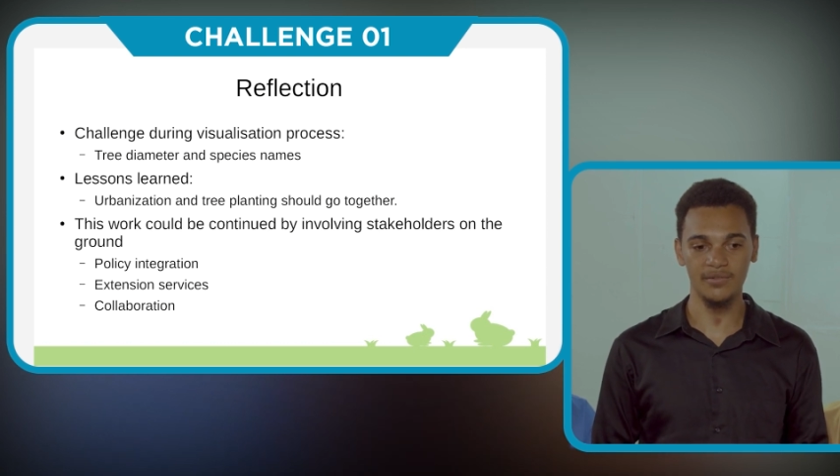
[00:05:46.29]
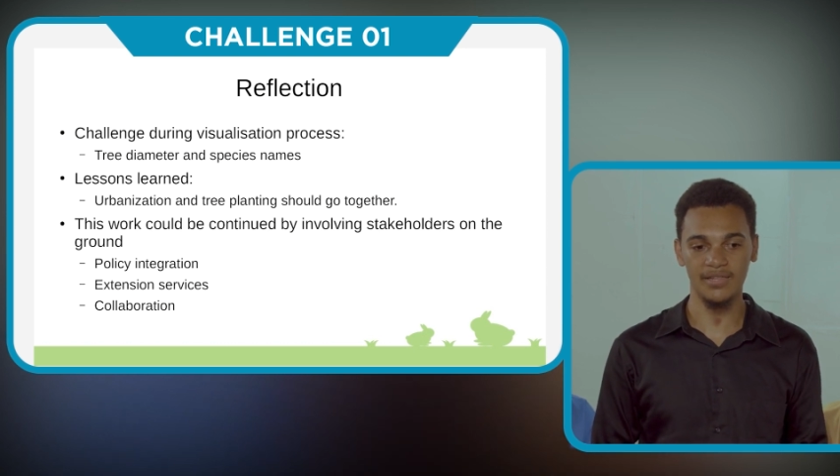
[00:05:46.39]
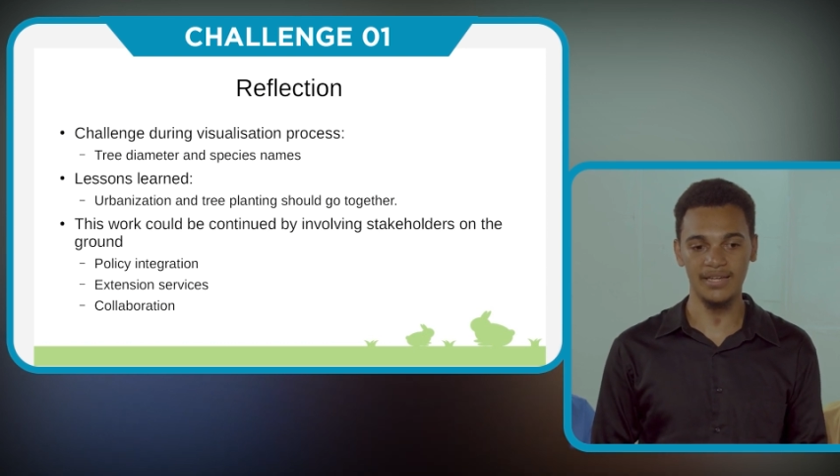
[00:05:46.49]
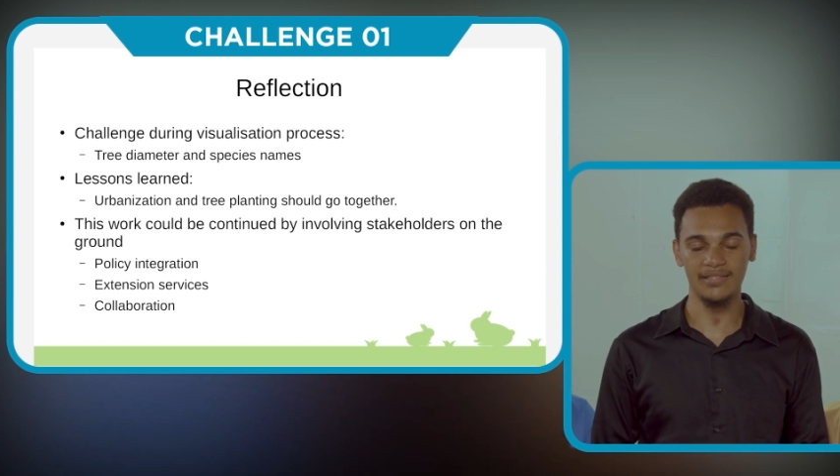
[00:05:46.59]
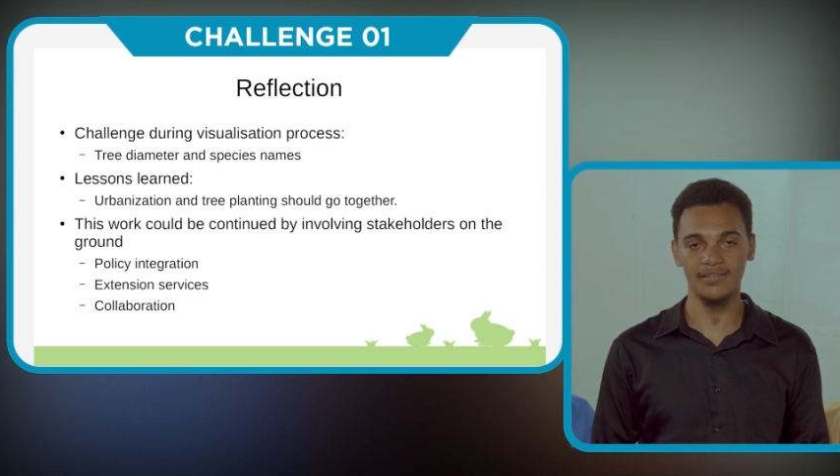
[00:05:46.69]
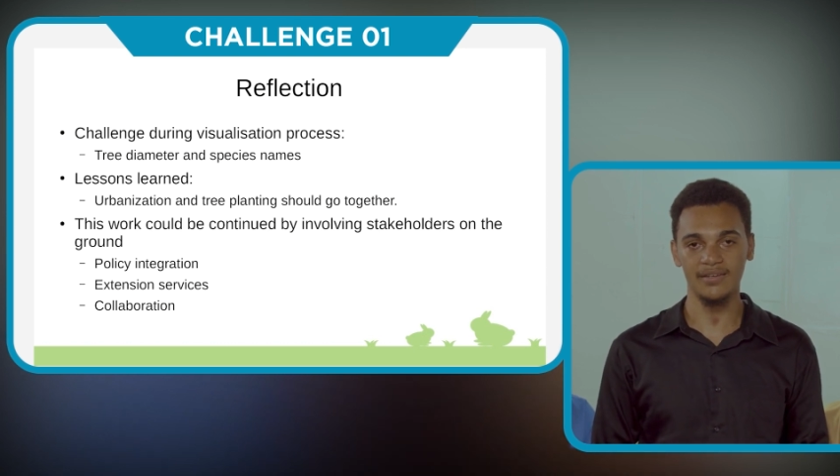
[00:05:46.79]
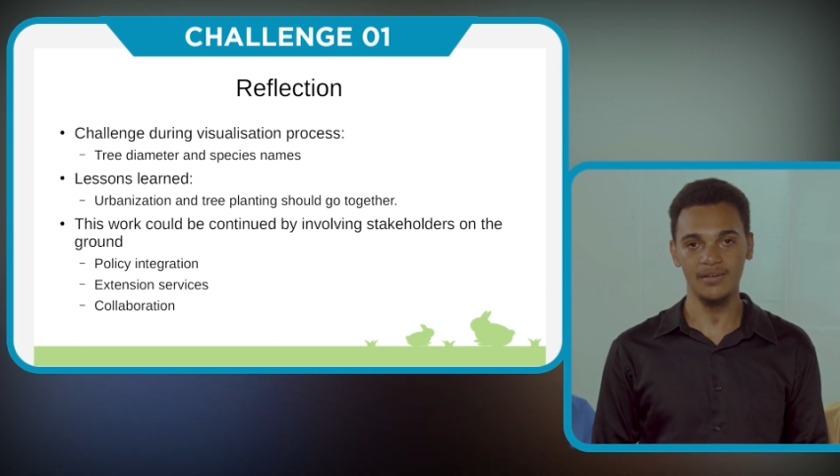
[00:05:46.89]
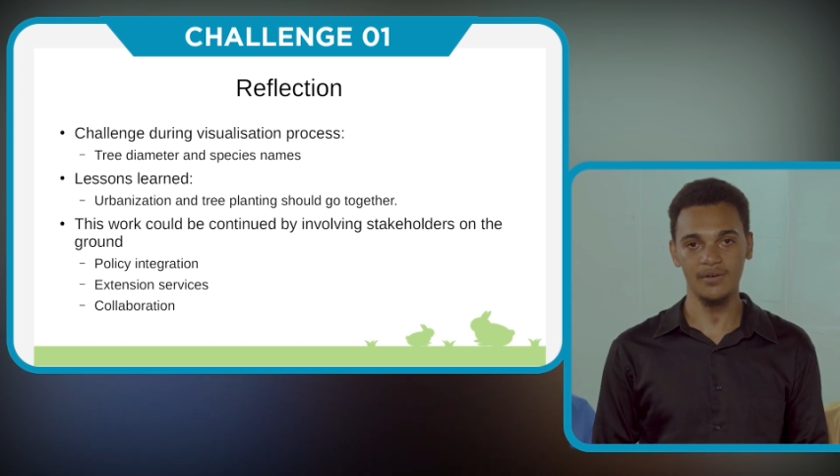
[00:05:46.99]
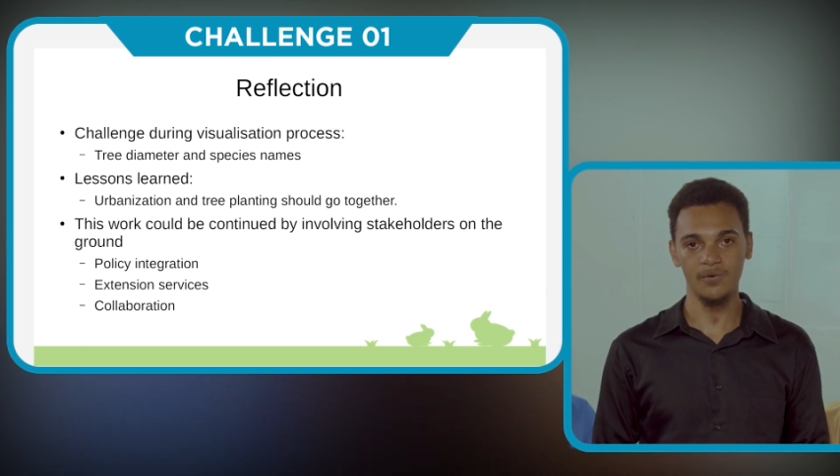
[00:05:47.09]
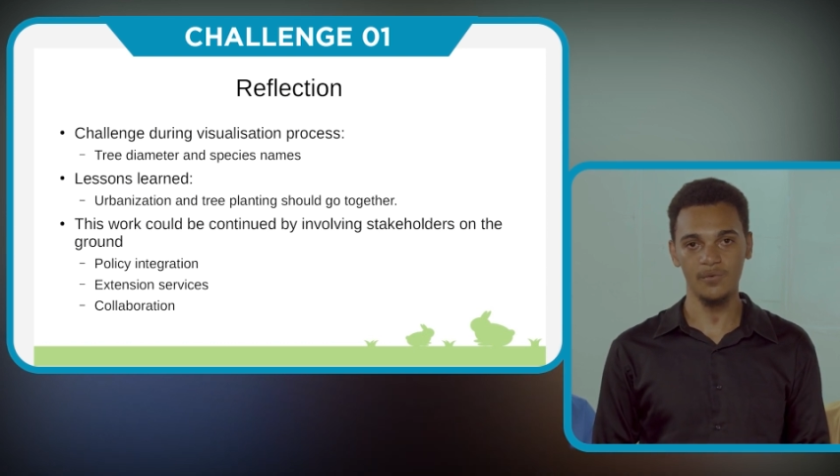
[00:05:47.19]
that
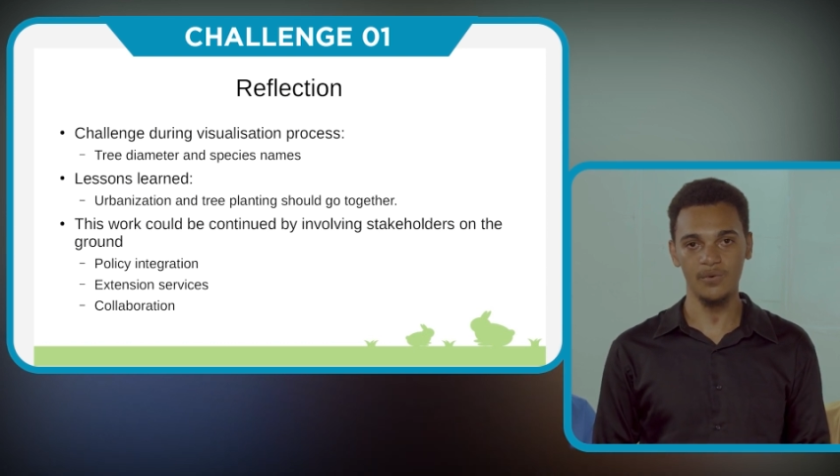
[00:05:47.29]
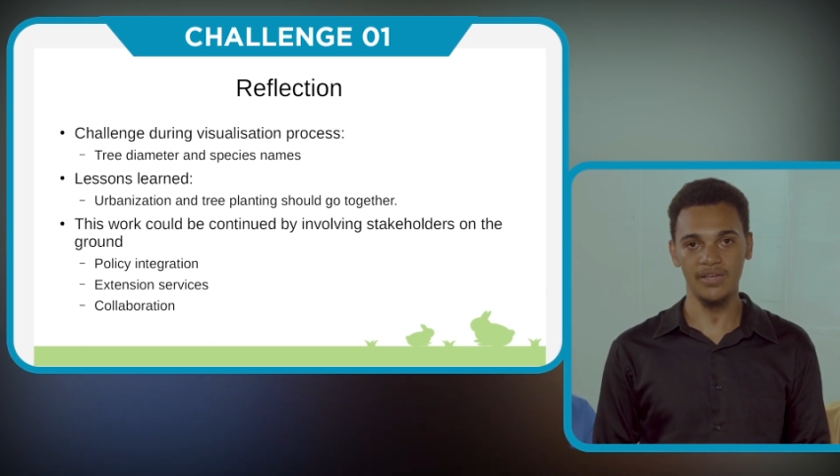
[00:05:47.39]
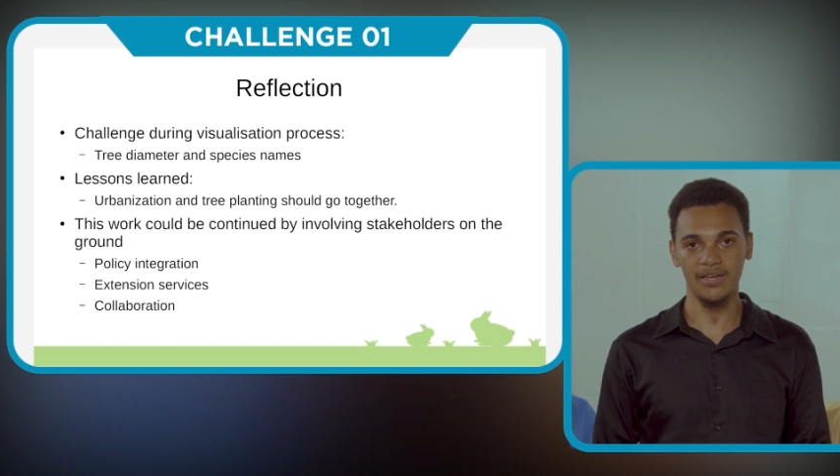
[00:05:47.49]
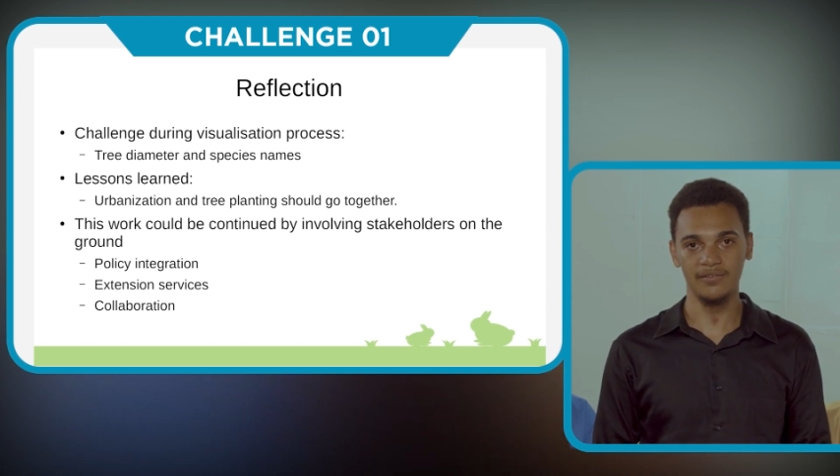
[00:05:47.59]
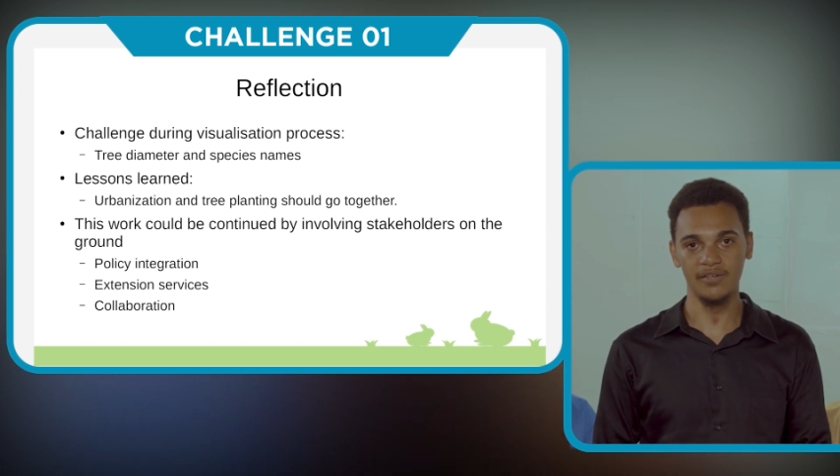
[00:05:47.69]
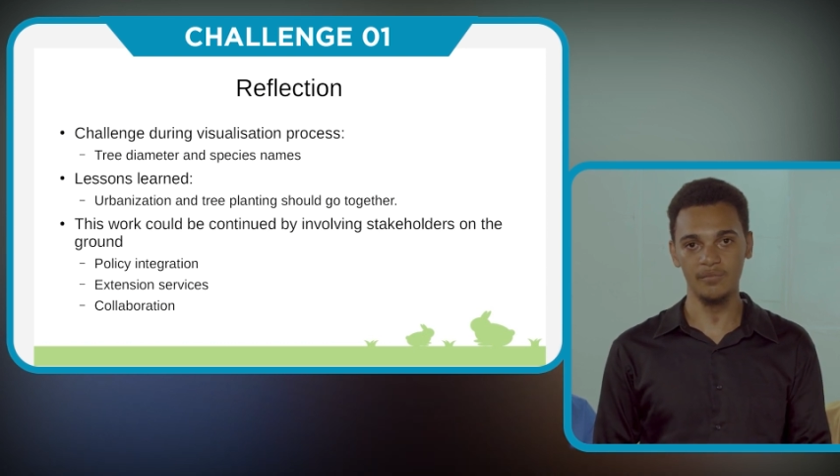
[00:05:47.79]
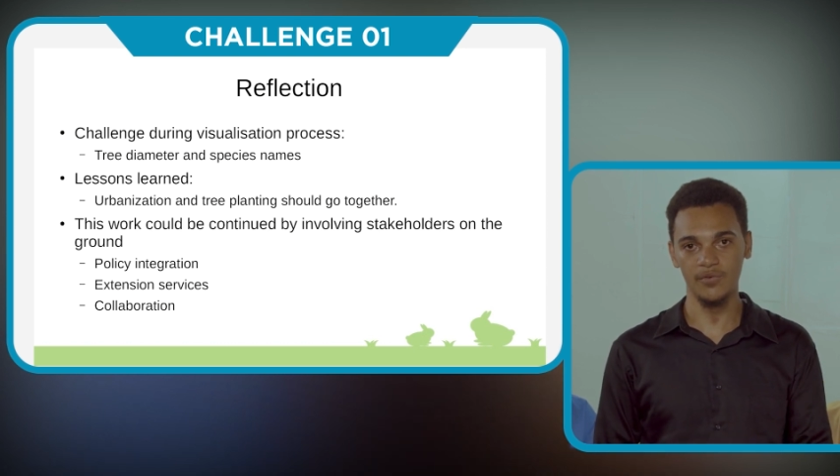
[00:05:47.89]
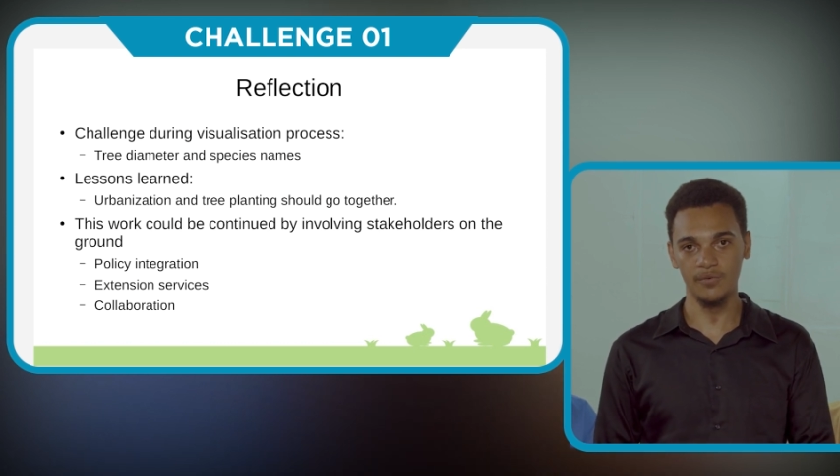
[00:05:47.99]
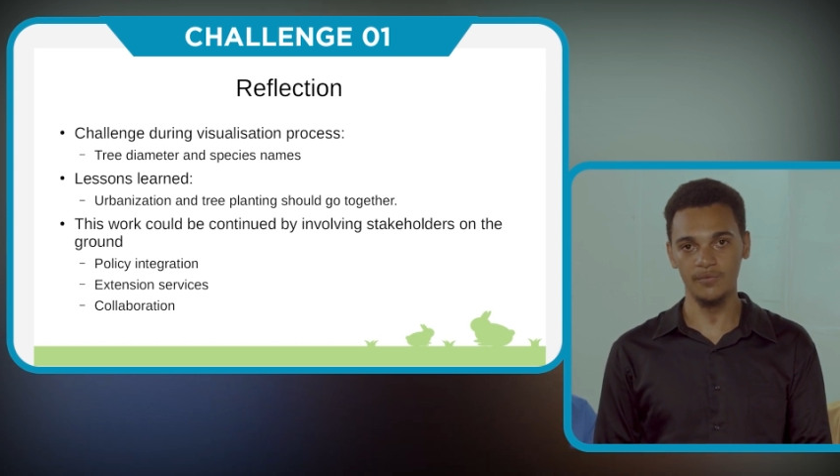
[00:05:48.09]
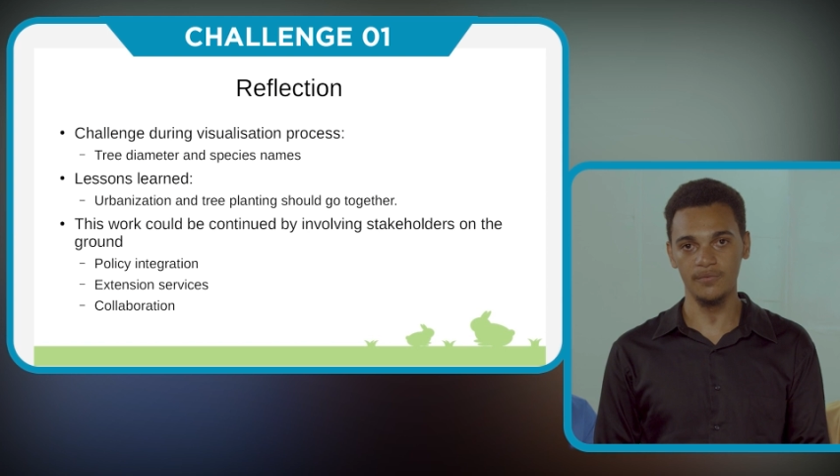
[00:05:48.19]
we can
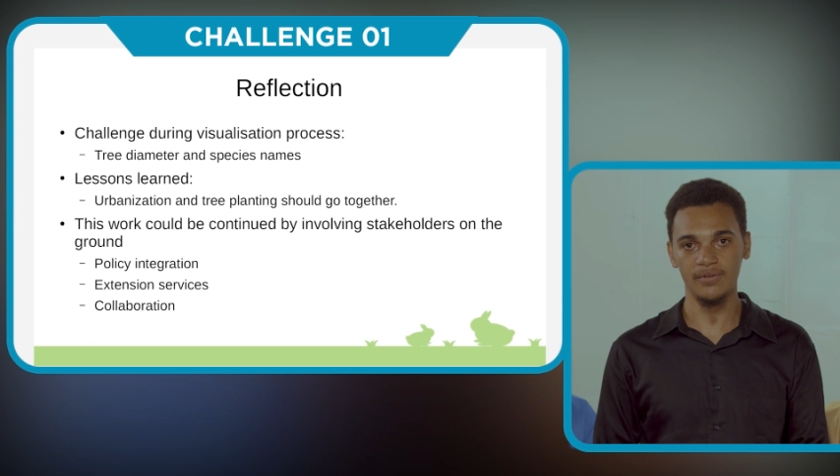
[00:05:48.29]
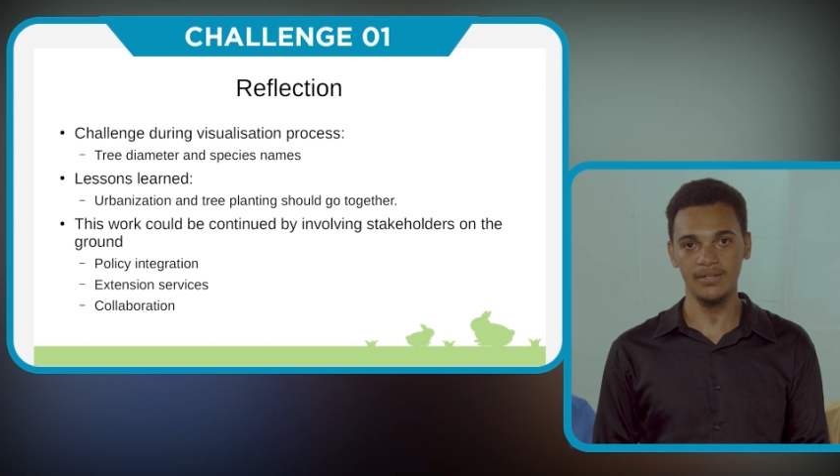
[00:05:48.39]
remove